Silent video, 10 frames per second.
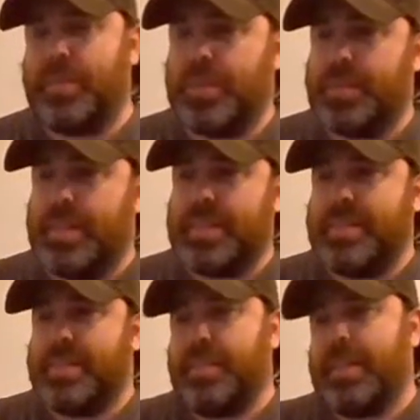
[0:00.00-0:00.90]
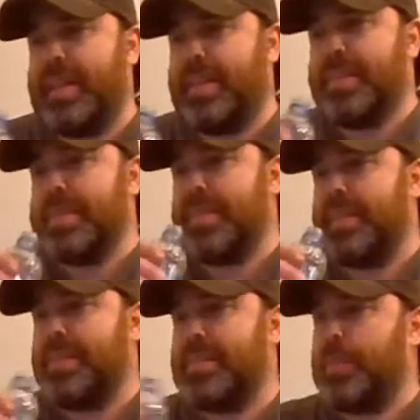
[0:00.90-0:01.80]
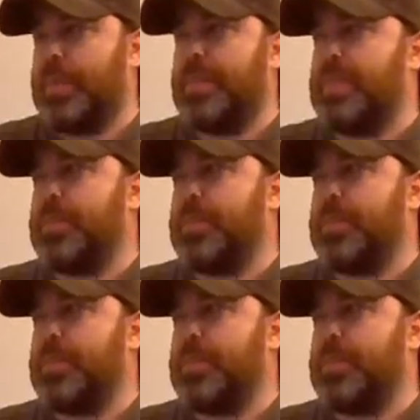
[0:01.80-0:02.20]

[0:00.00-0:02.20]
sure Jesse's already had his superhero